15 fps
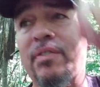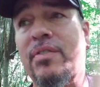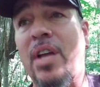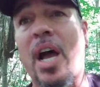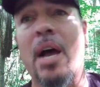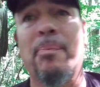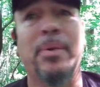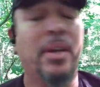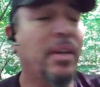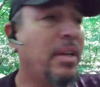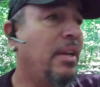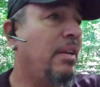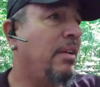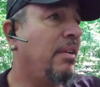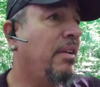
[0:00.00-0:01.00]
topic,
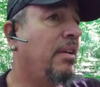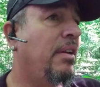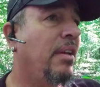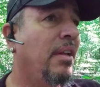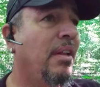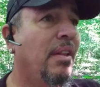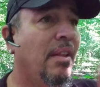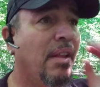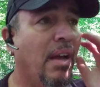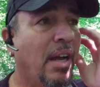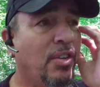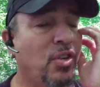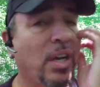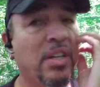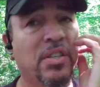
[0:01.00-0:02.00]
and
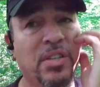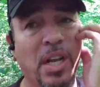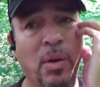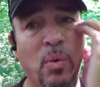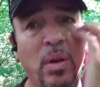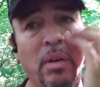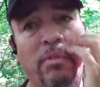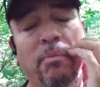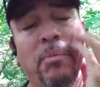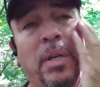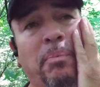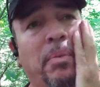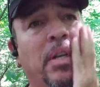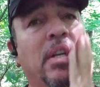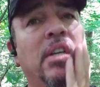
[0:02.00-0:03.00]
I try to stay away from
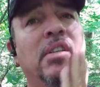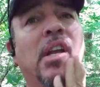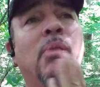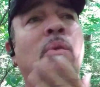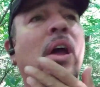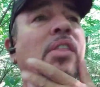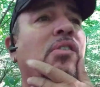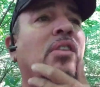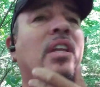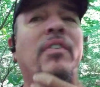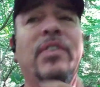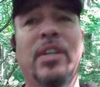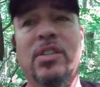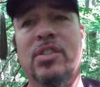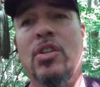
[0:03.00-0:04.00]
it because I'd rather
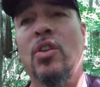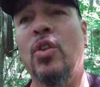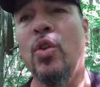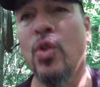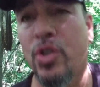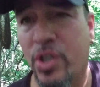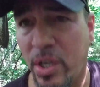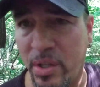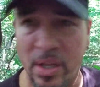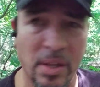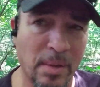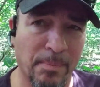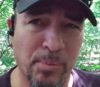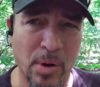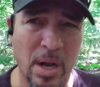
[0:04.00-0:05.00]
live in the solution
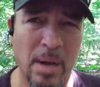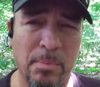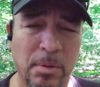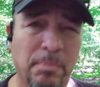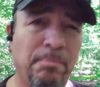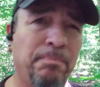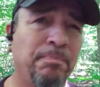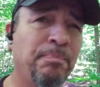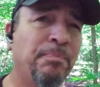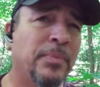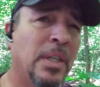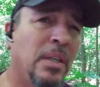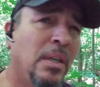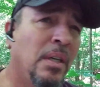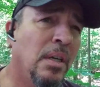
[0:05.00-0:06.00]
than the problem.
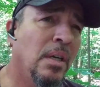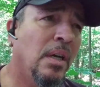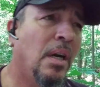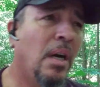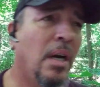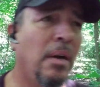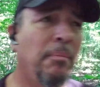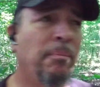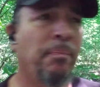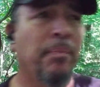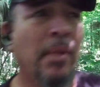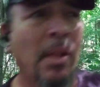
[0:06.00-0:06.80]
But